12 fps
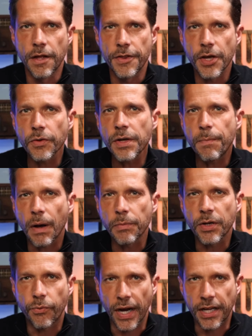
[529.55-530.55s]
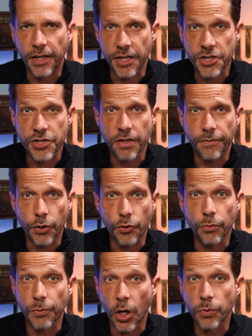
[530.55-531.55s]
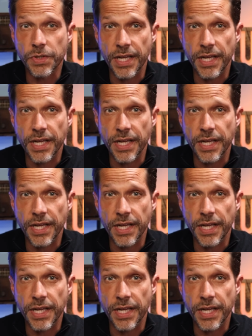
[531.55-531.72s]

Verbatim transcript: The only public recognition of the group known